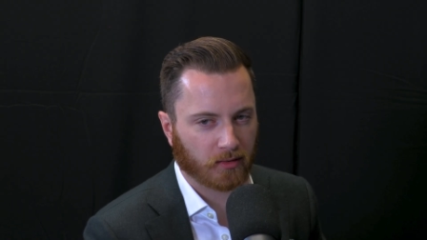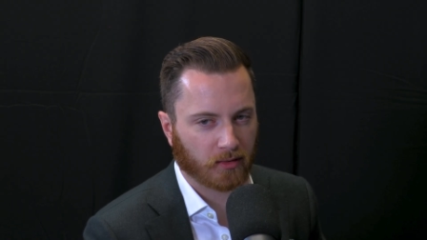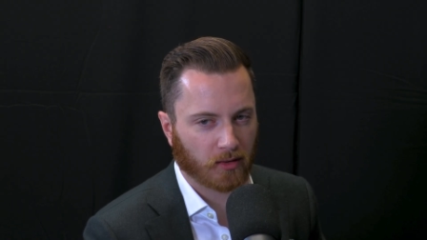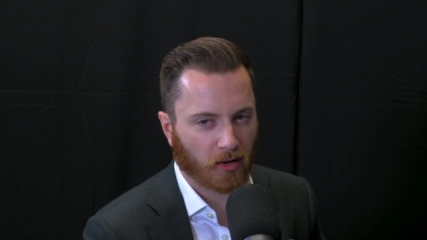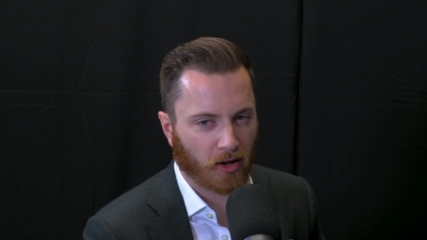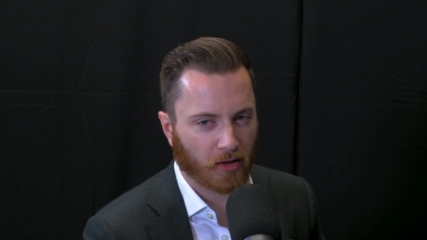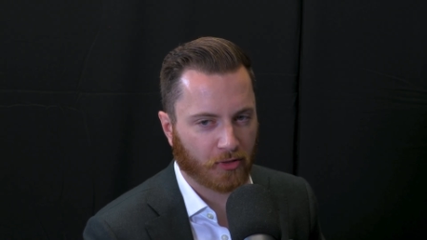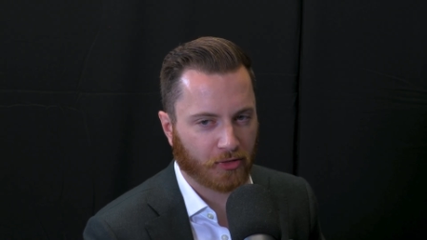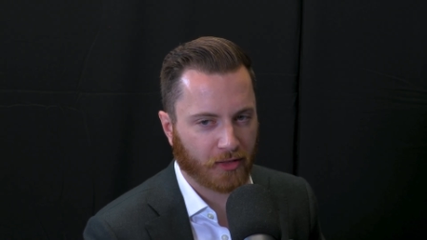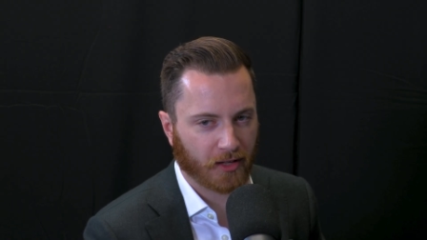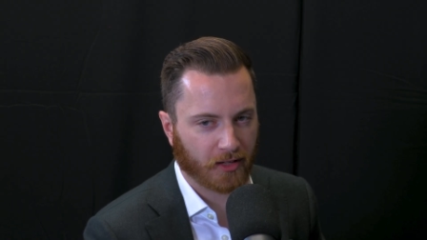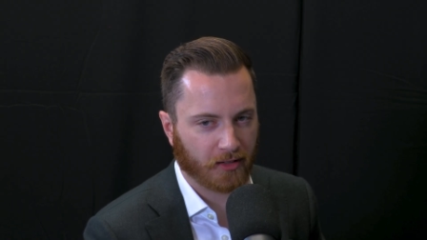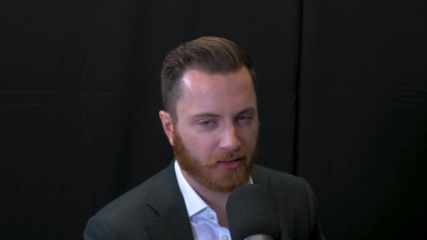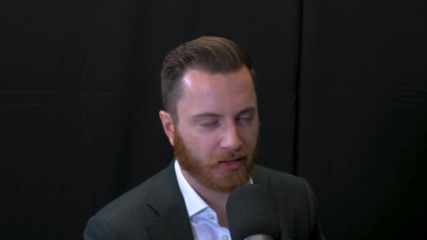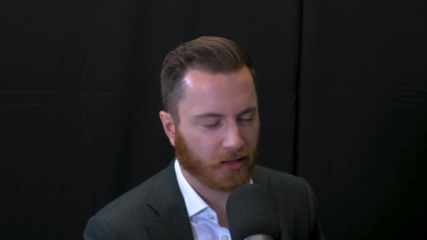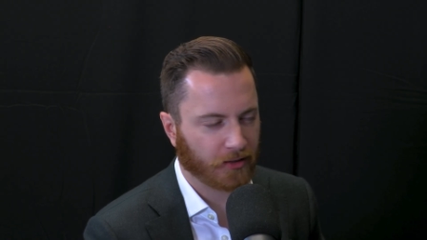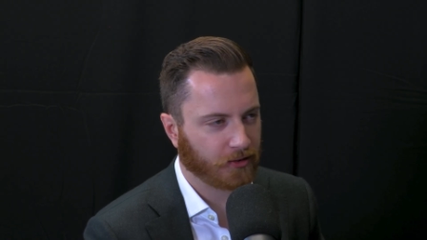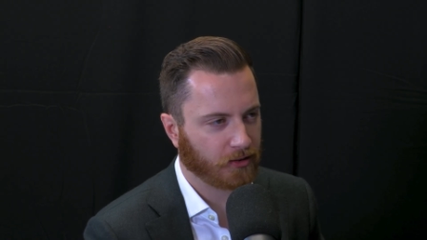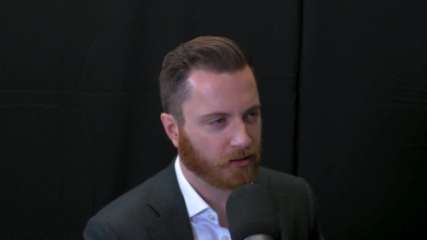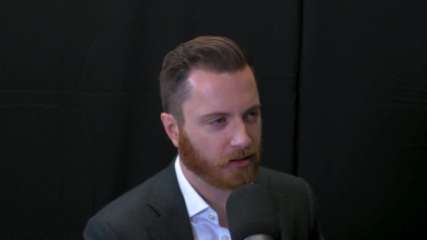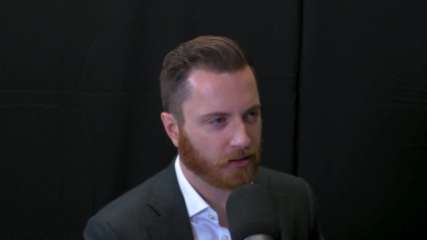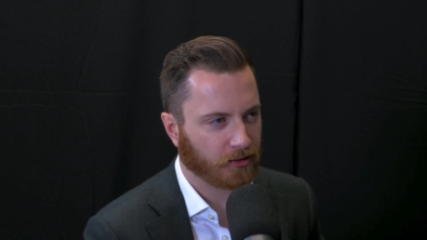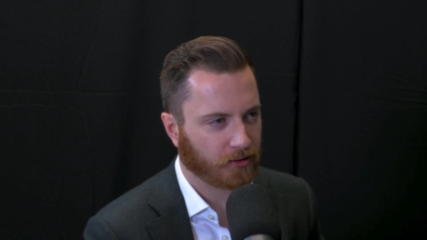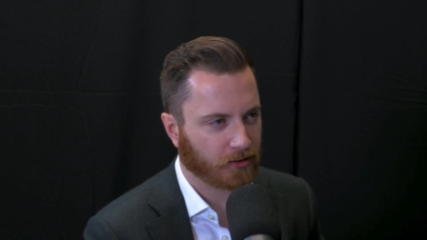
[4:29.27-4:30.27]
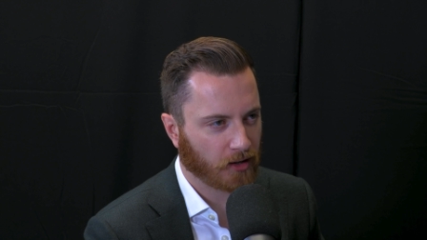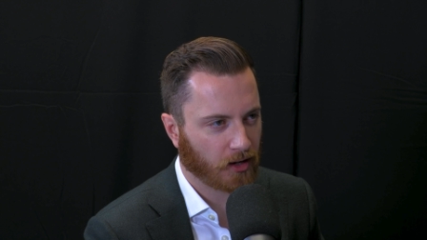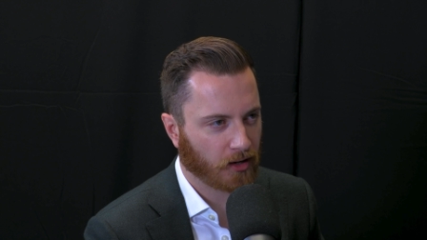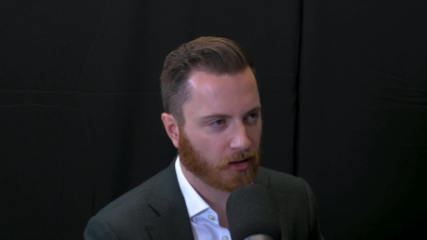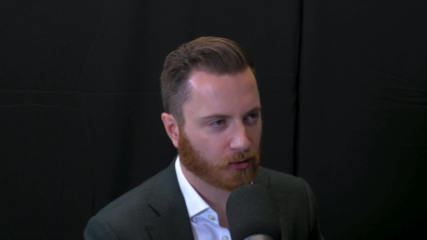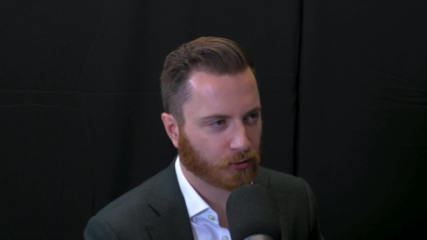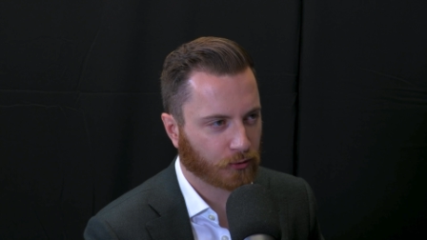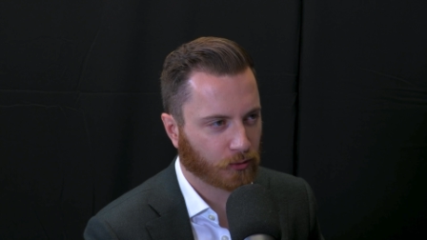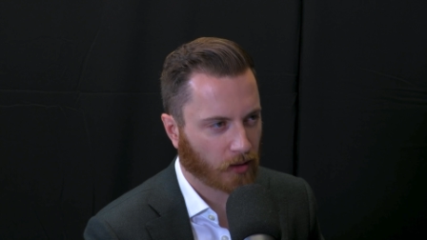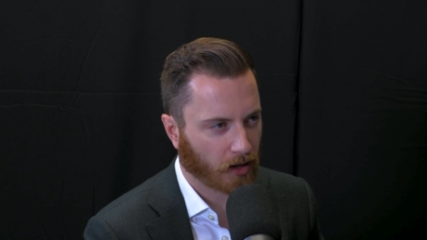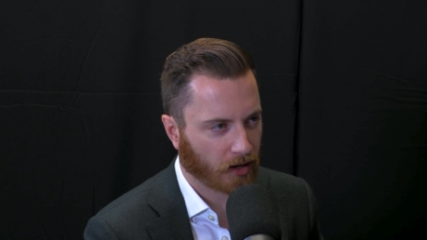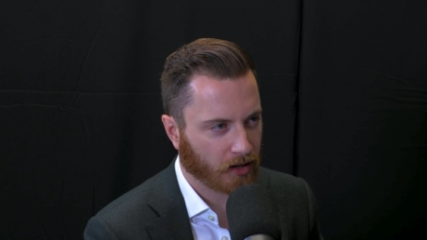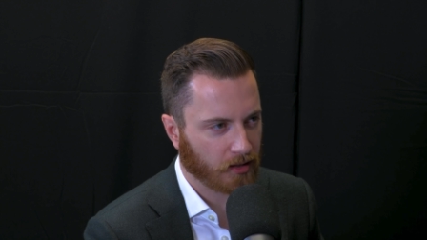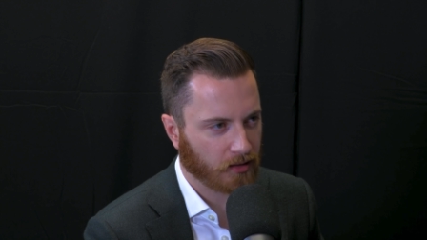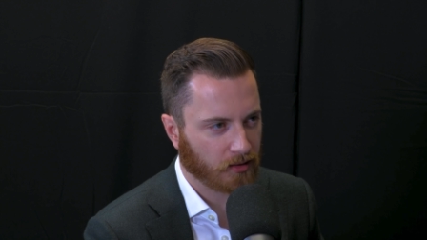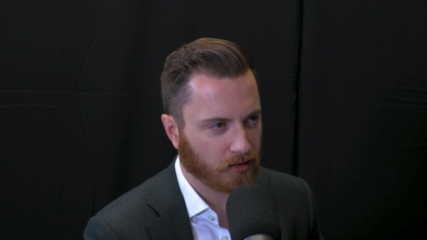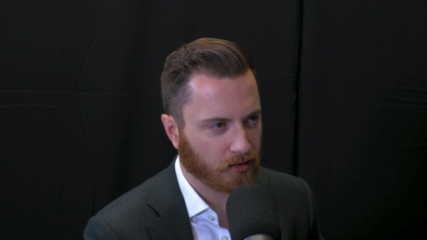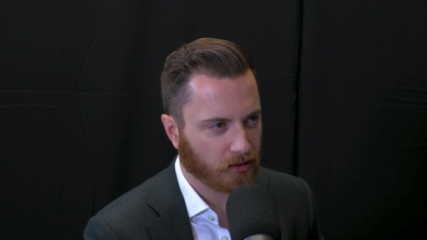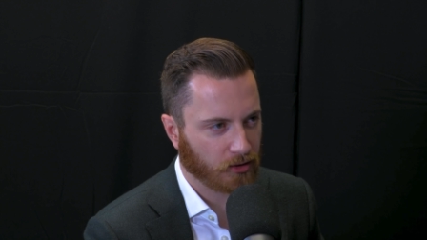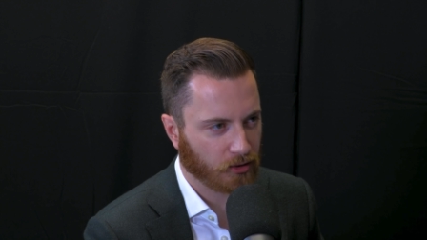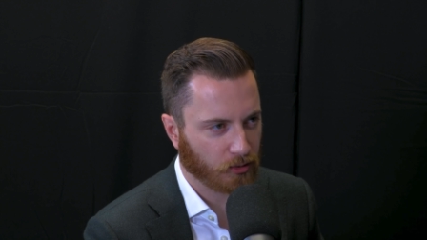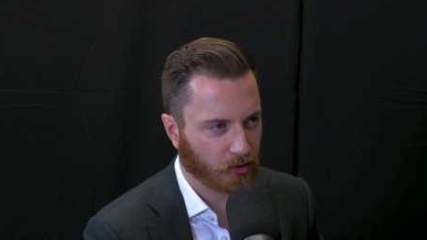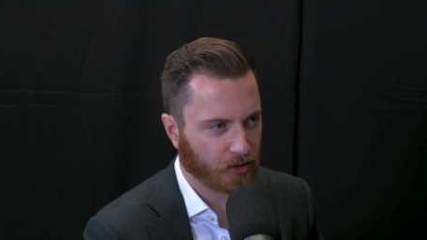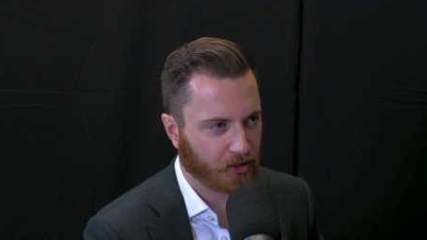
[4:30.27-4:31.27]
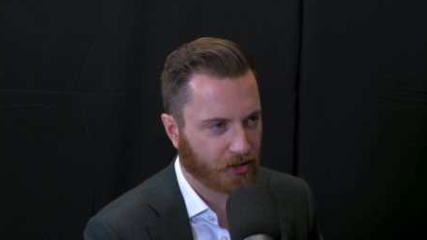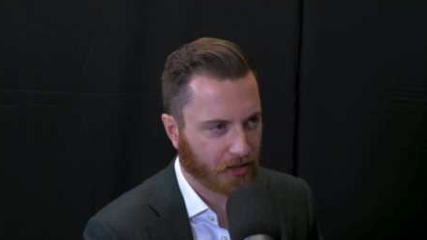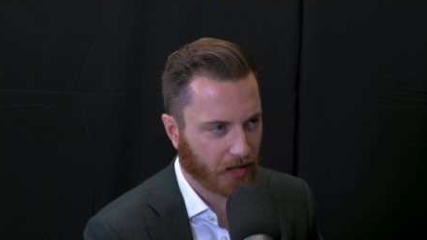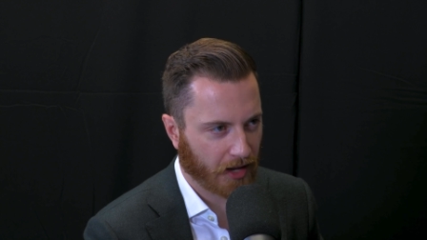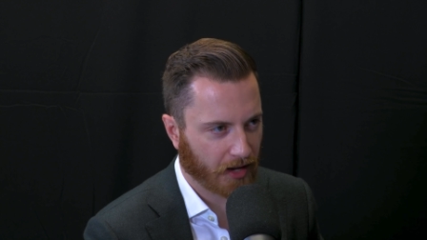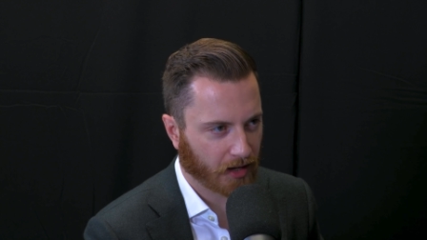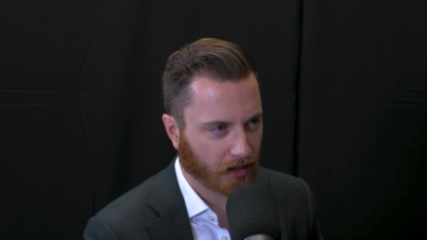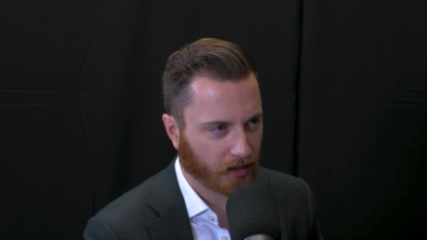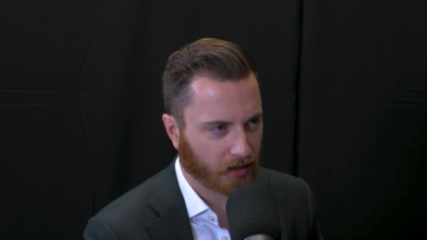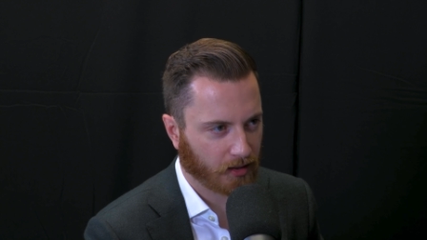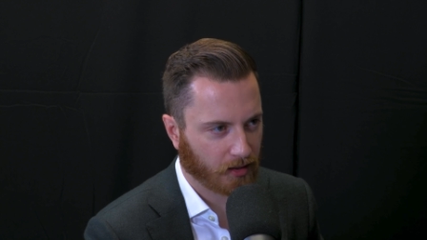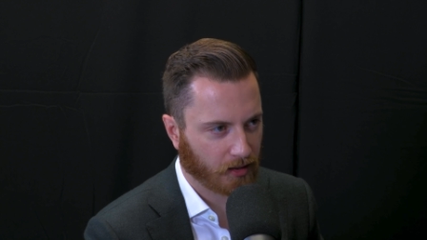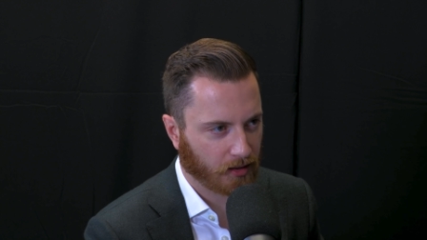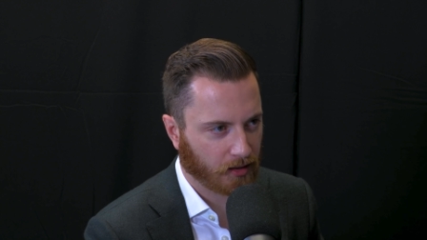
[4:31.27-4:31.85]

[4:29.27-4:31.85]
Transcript: authenticity sells, right? You would think.